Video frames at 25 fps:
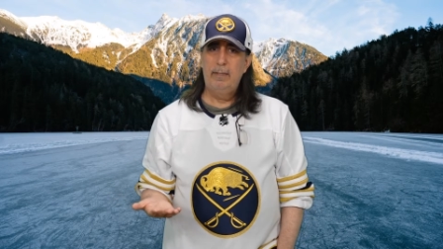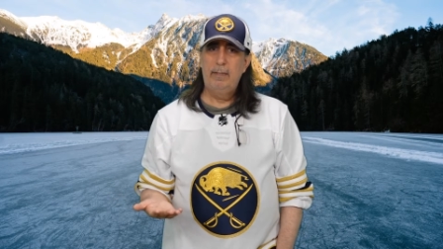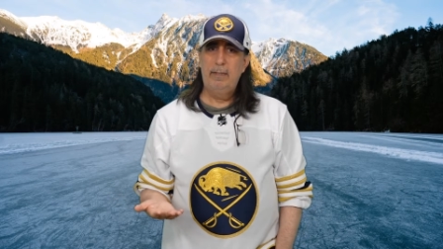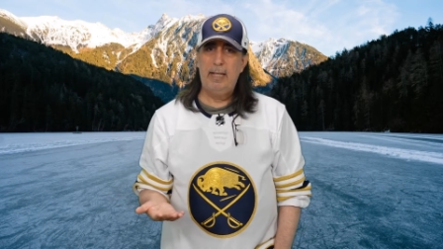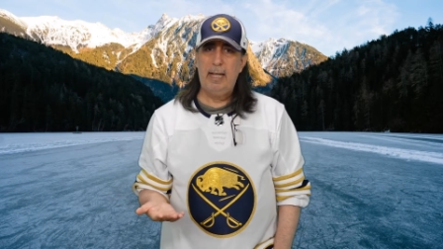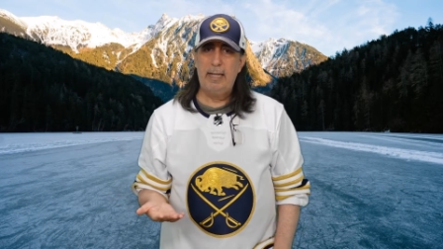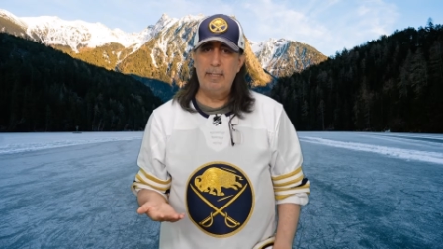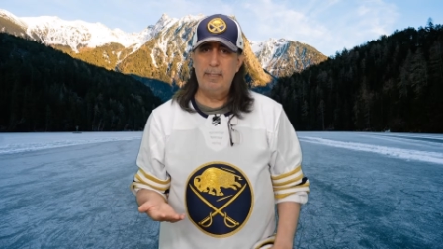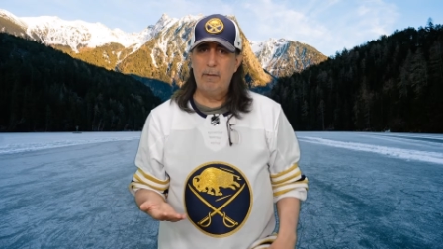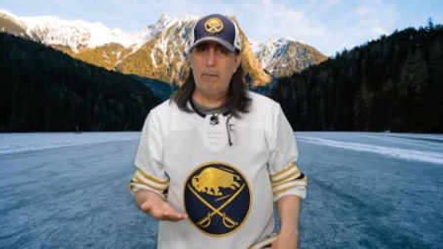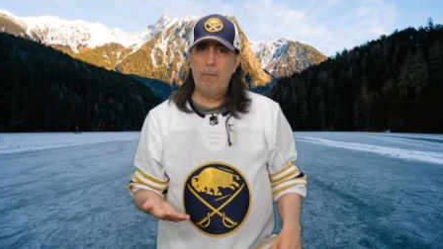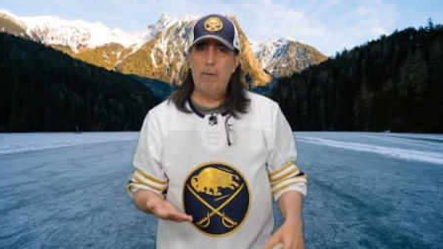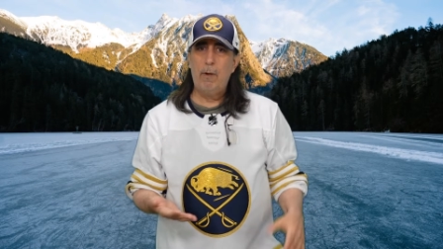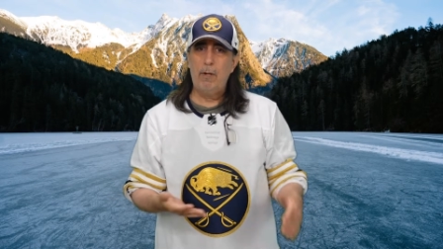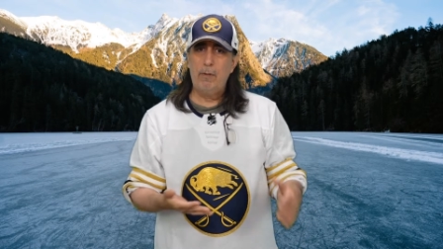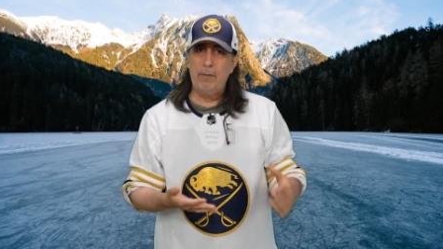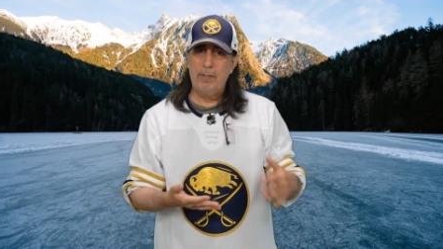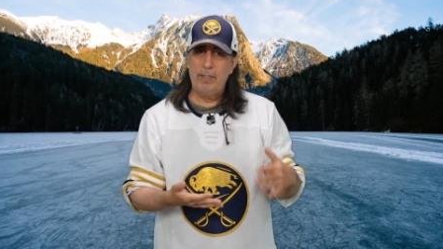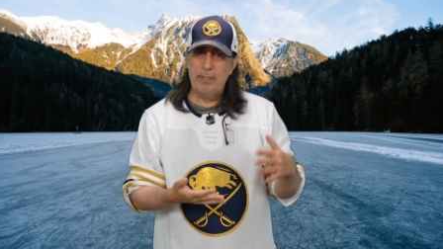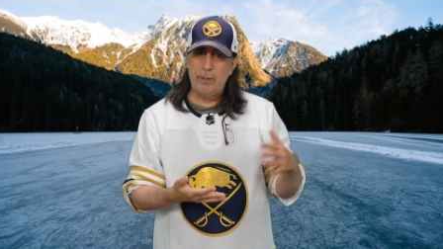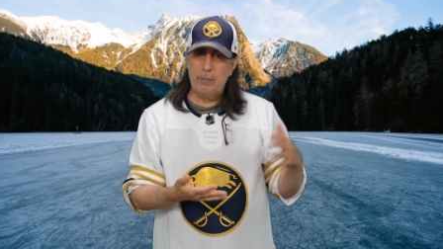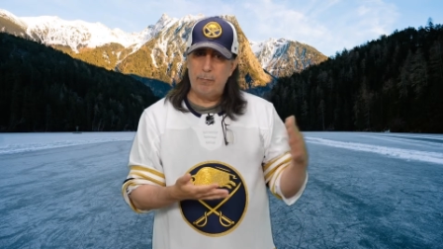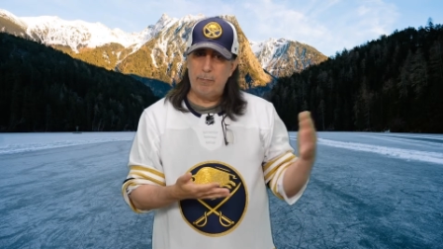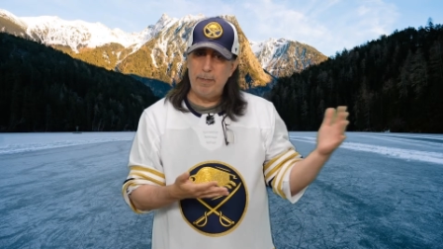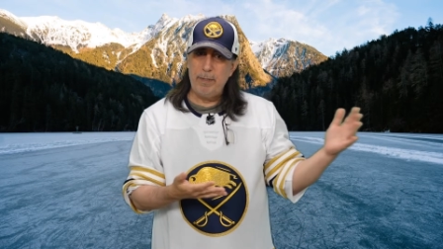That's how all
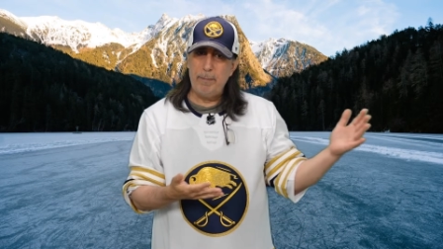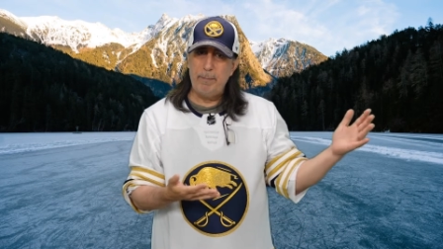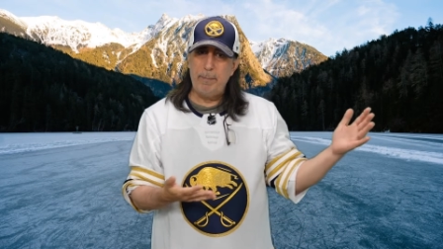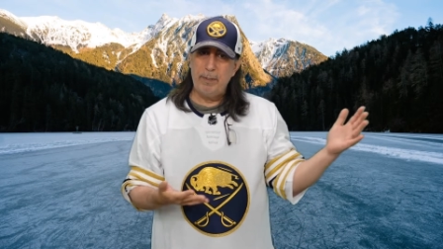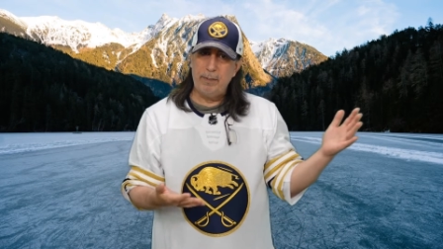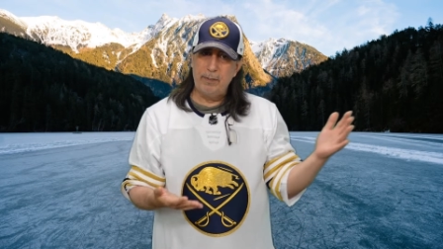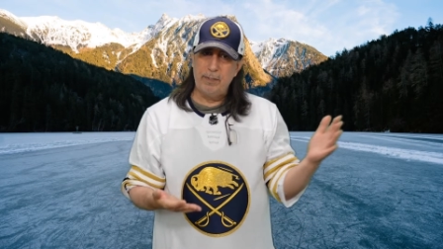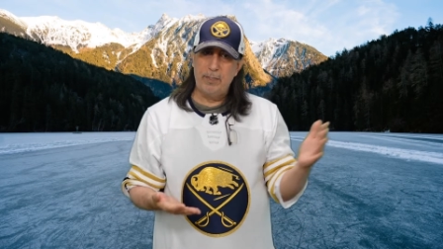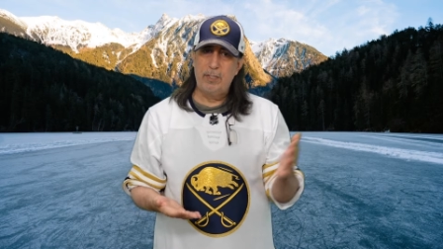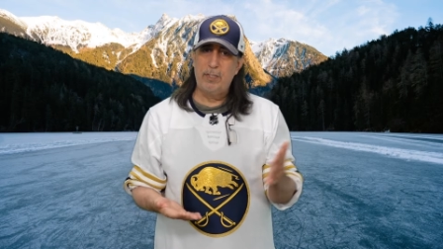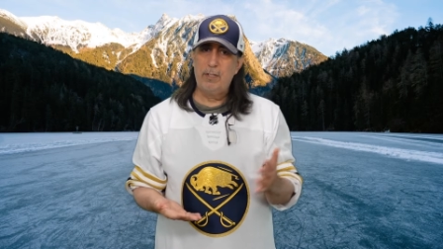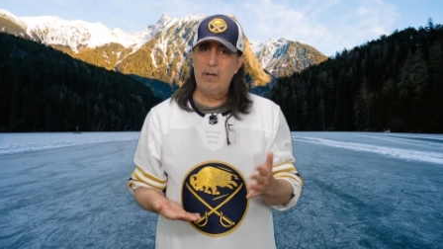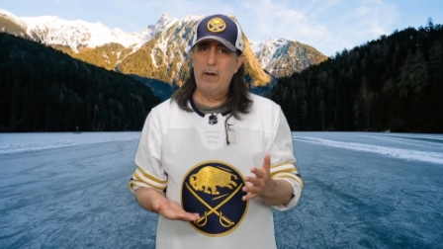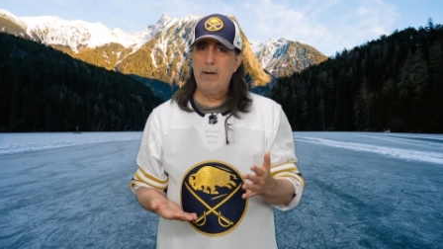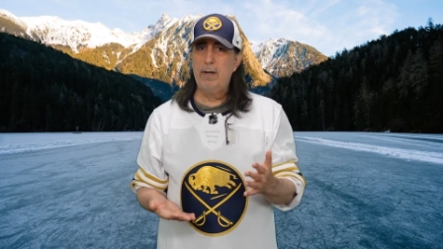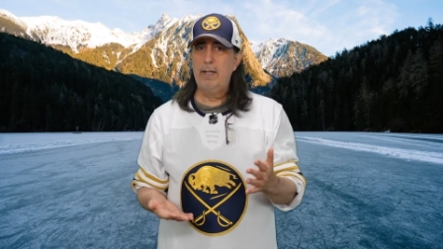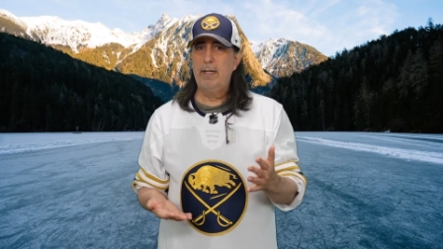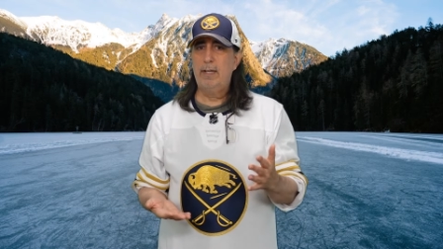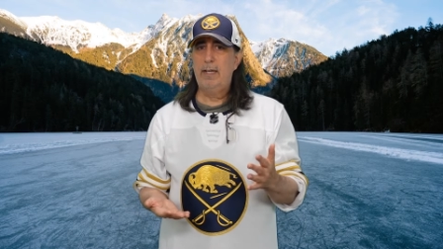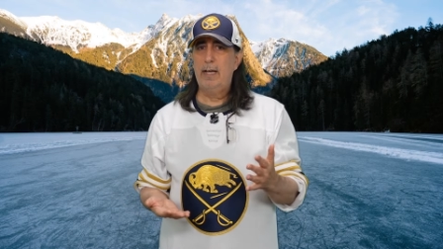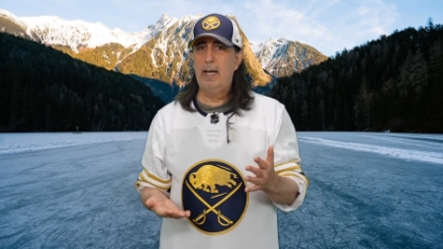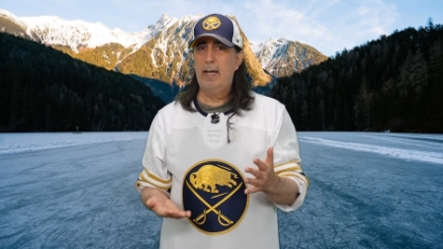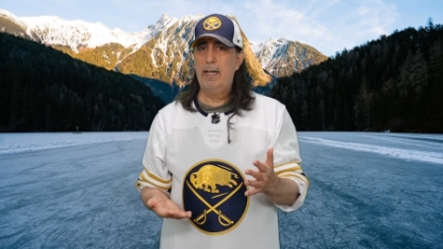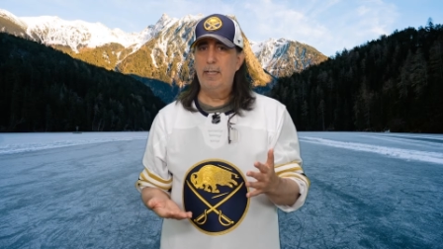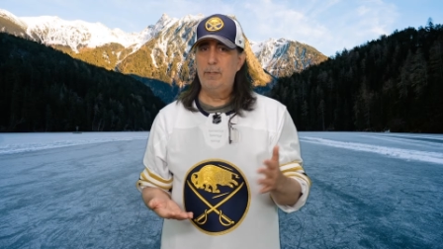this rebuild
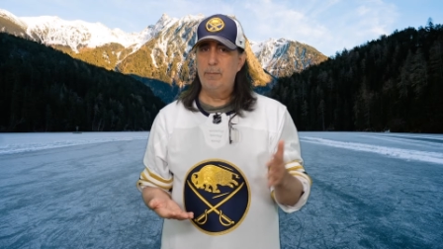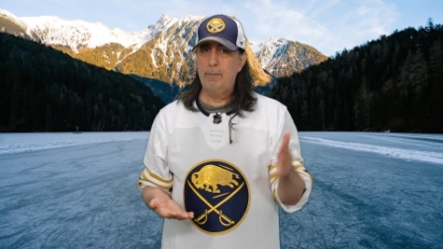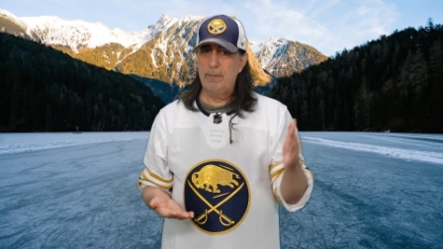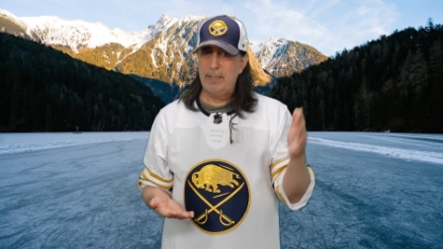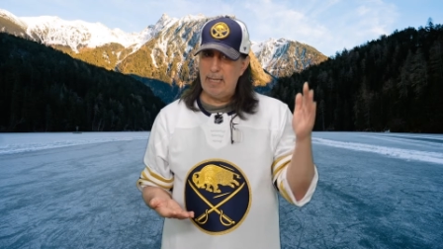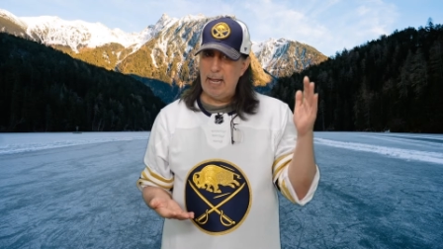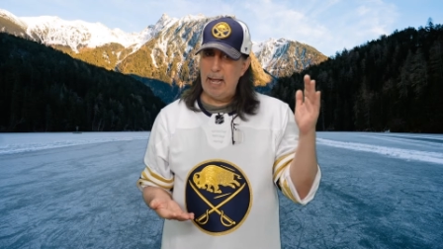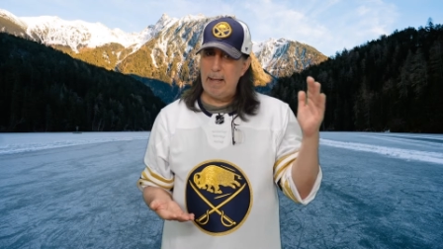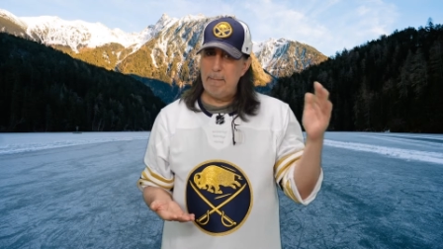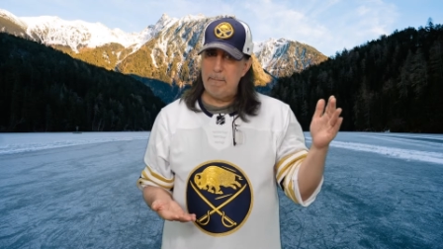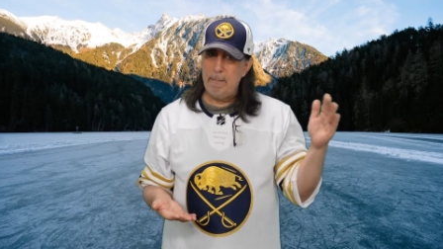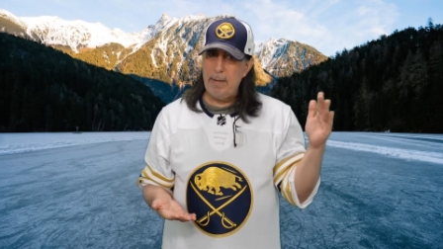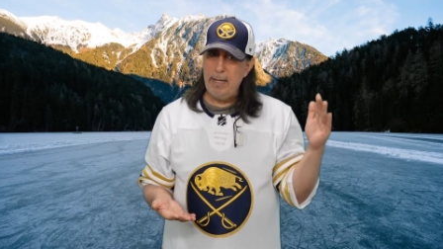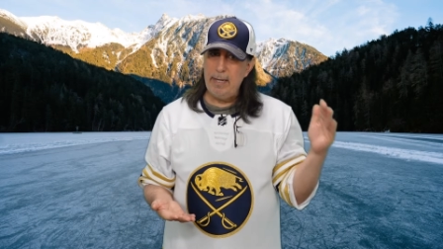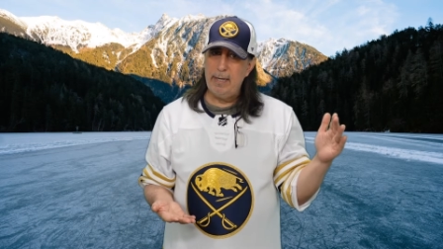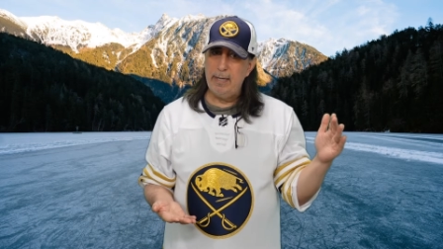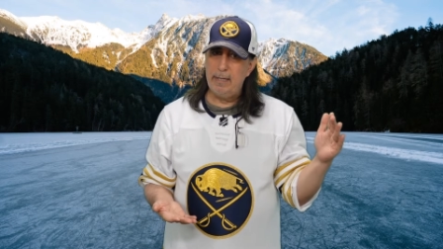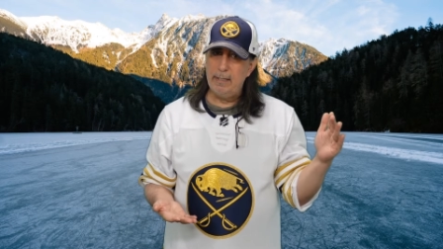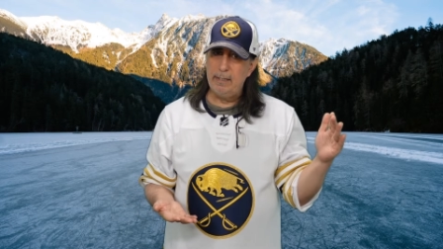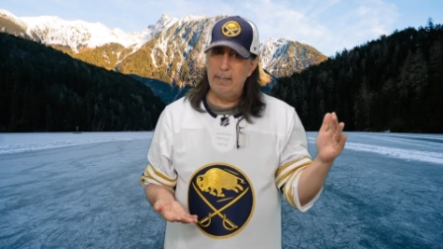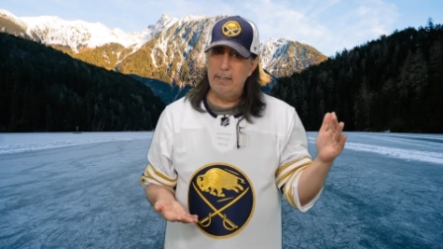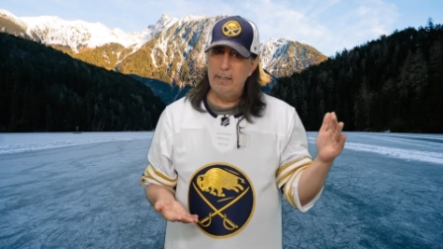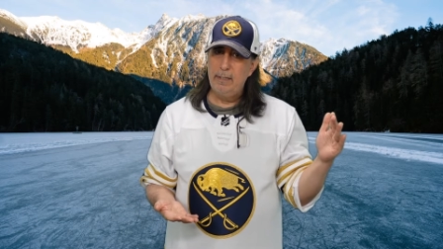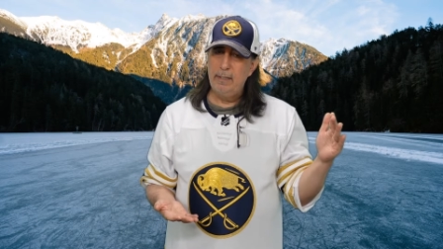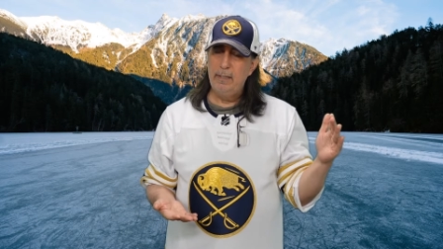started, guys, was that
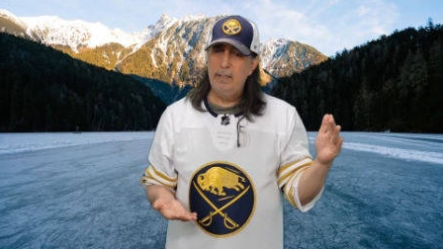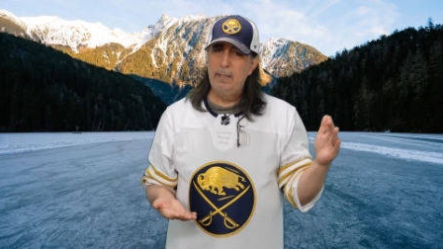minute.